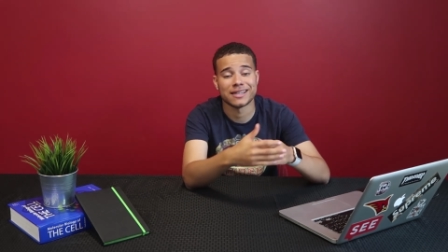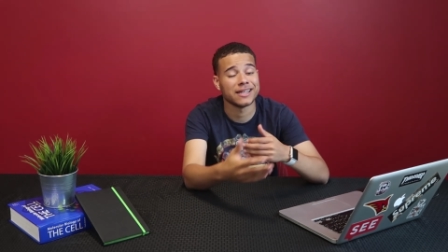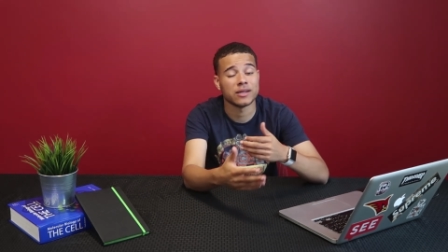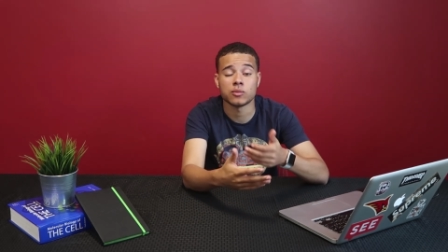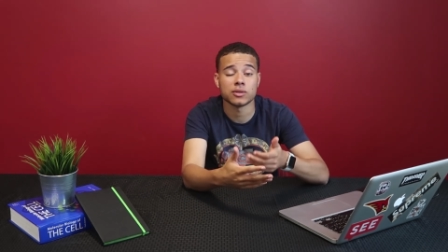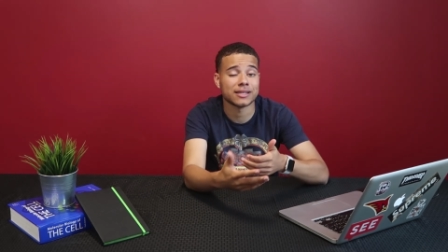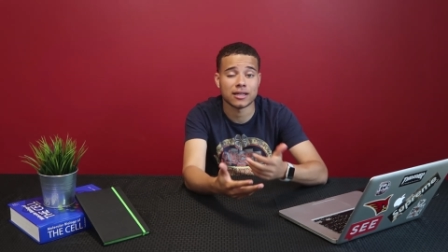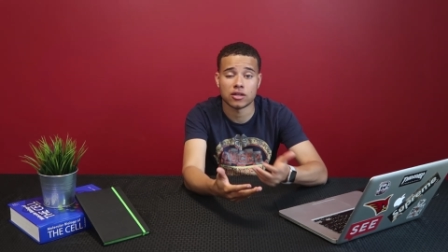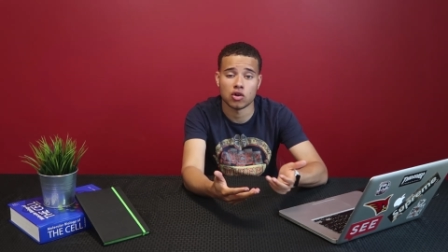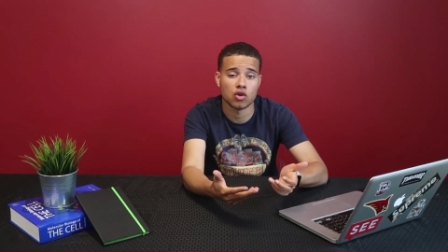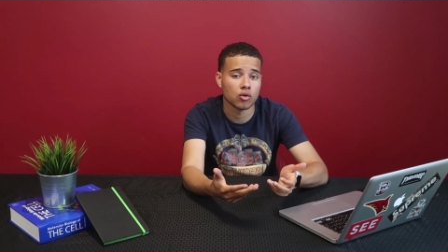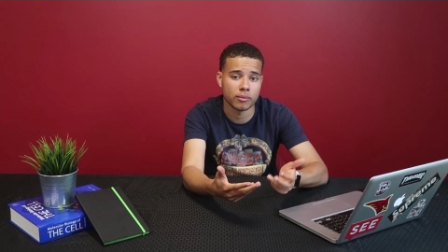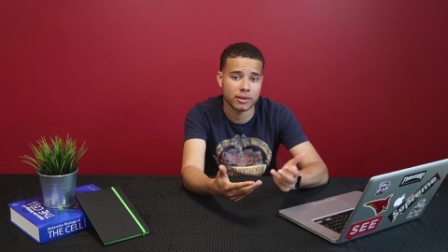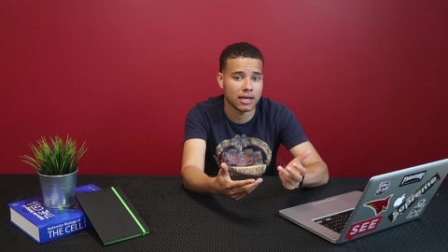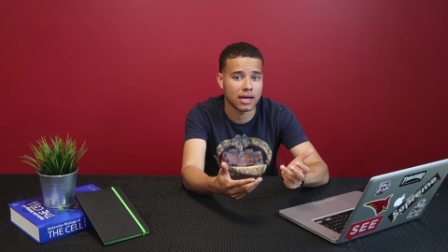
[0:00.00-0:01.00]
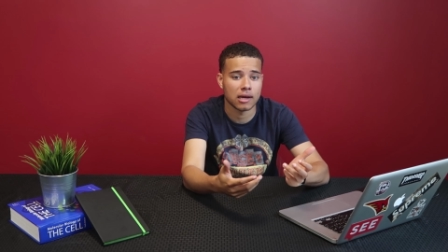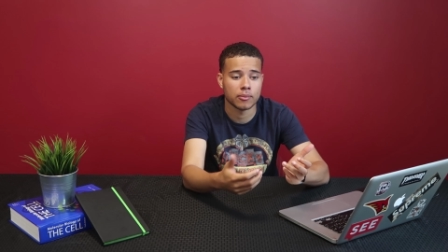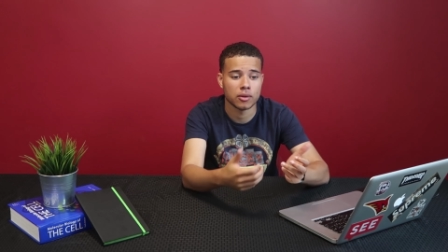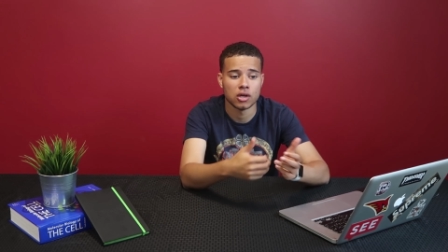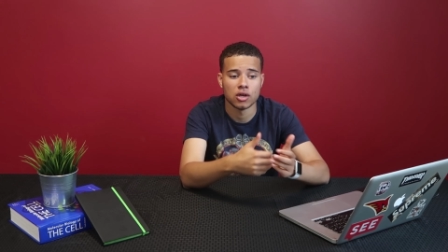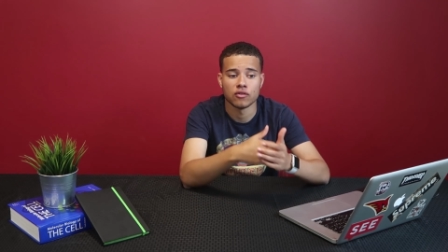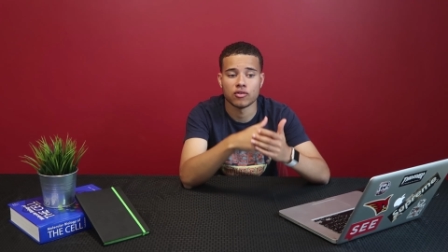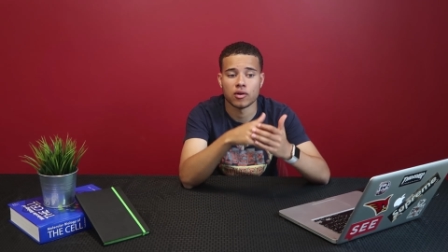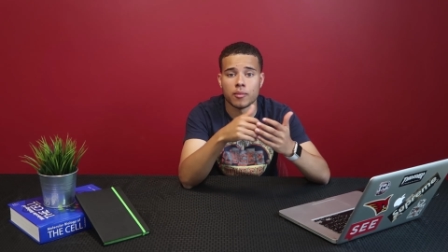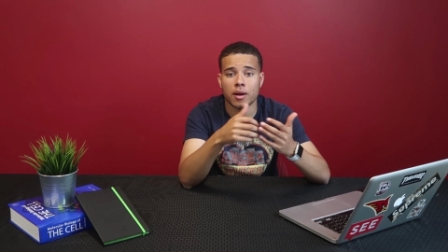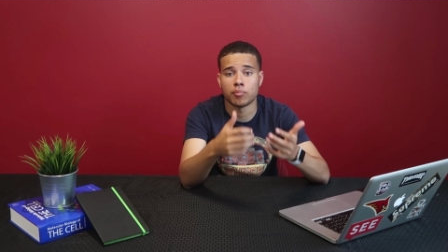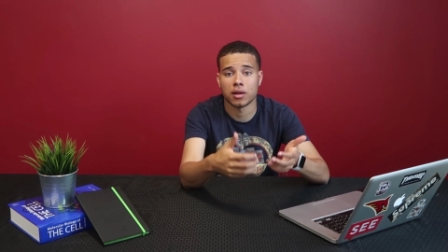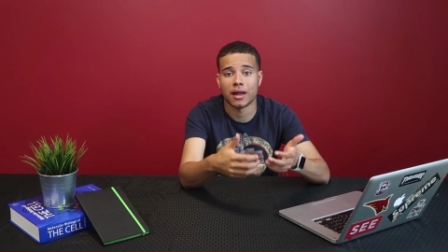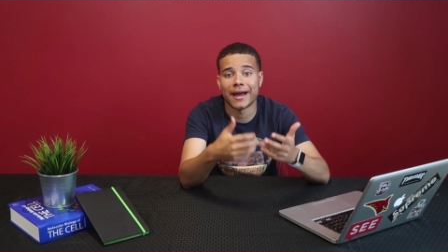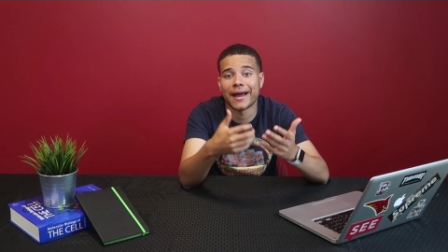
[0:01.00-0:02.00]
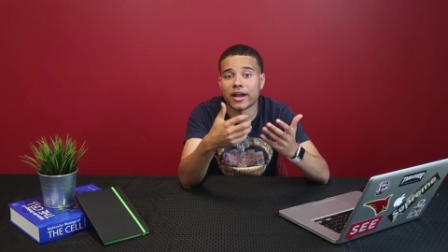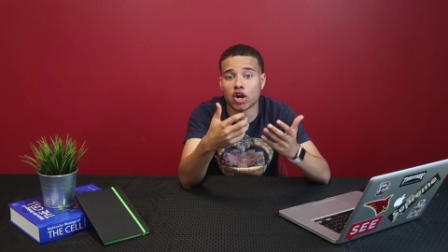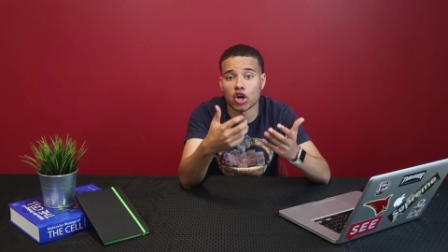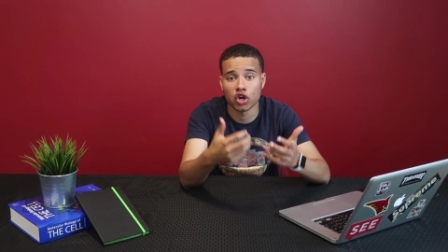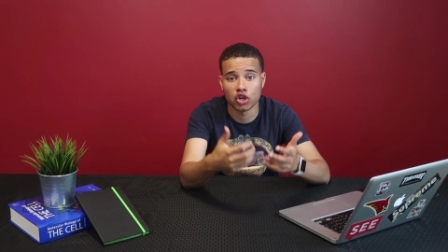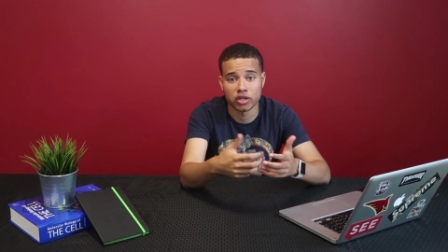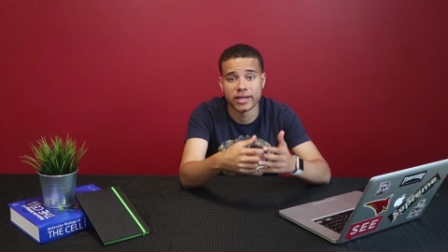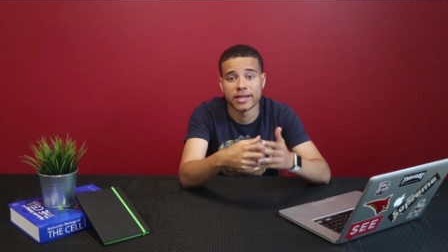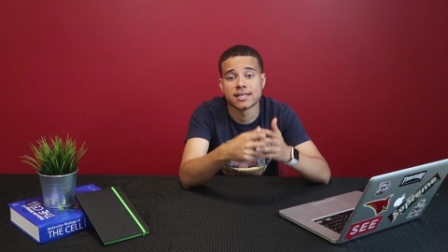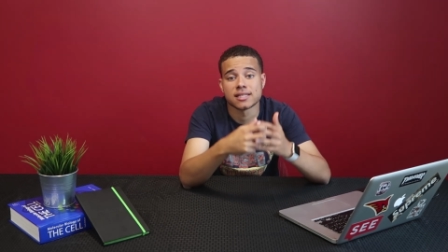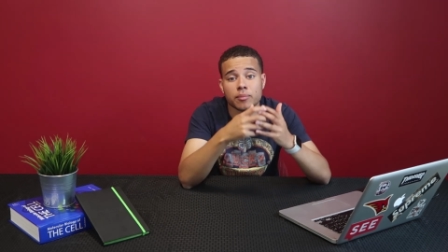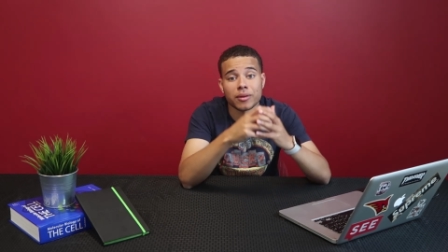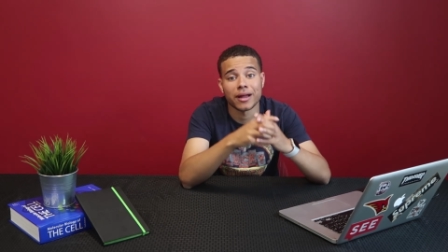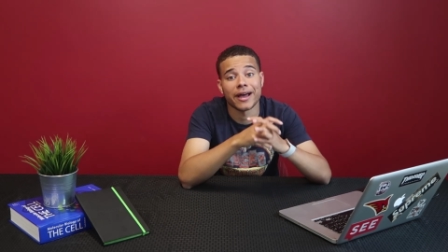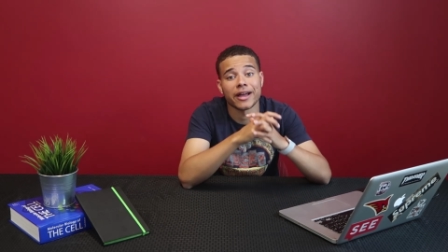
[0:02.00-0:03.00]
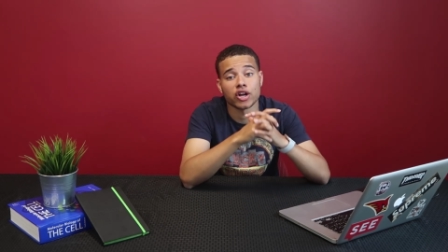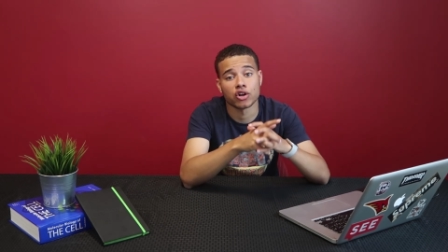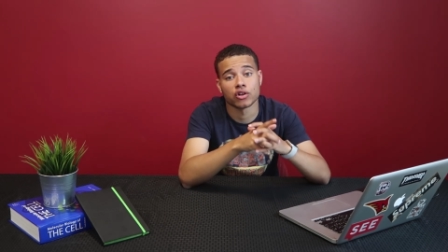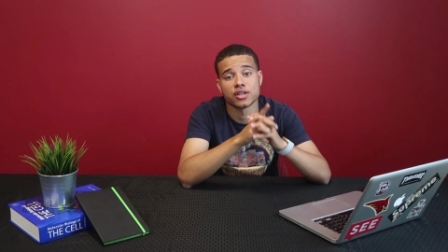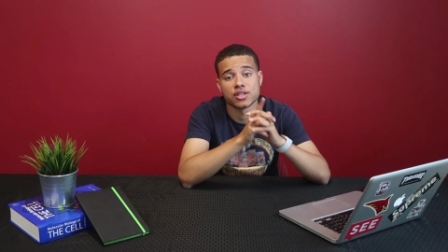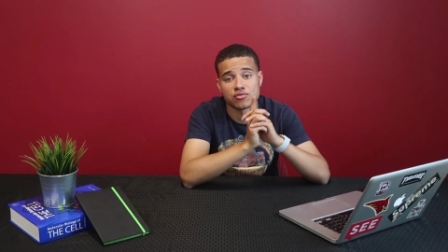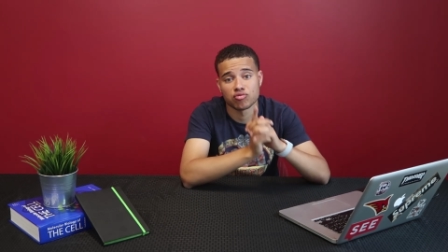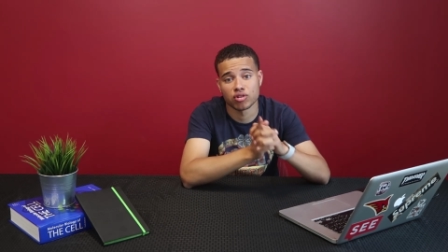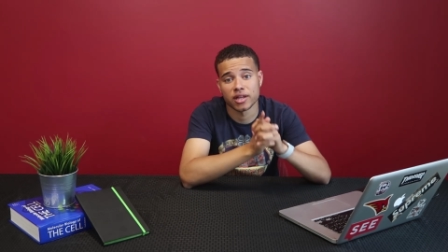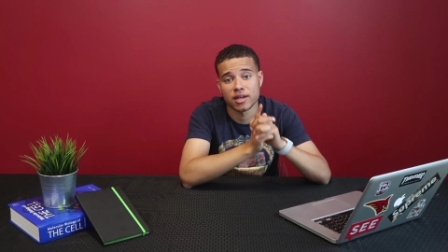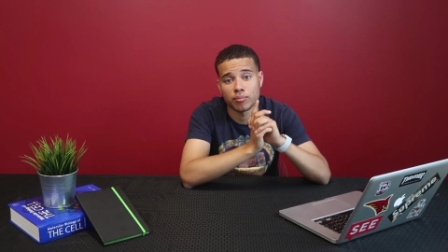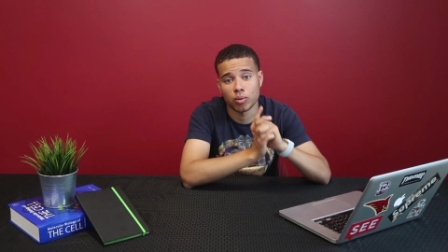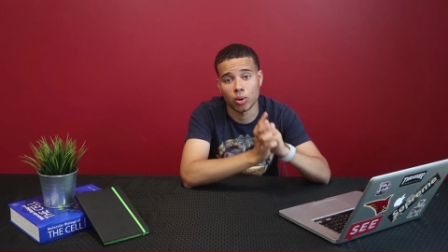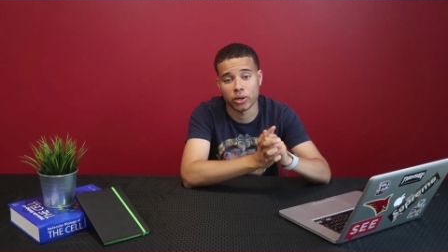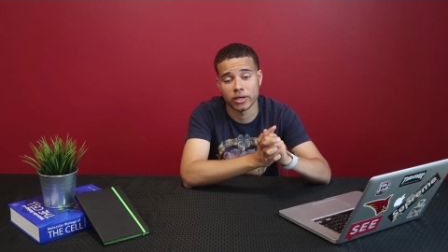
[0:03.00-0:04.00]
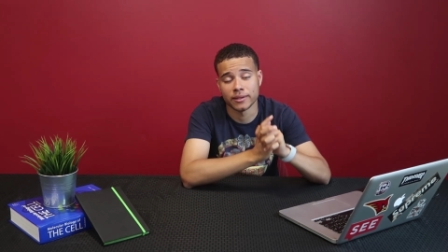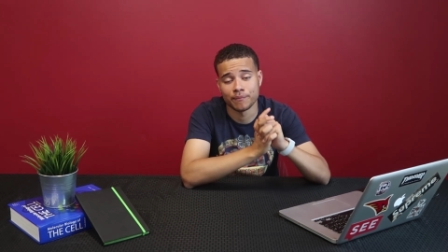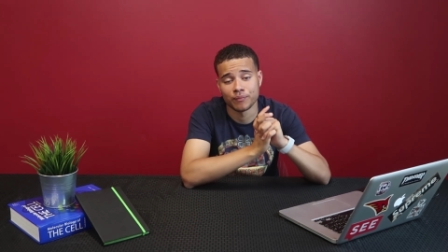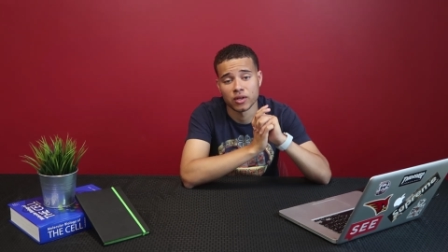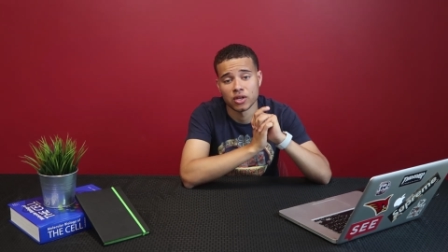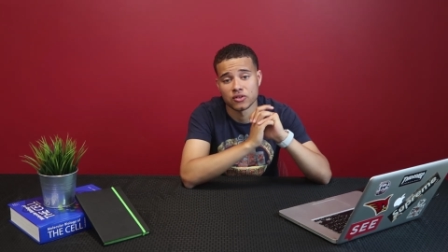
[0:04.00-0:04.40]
I didn't want that to hold me up from applying early, because applying early is really important.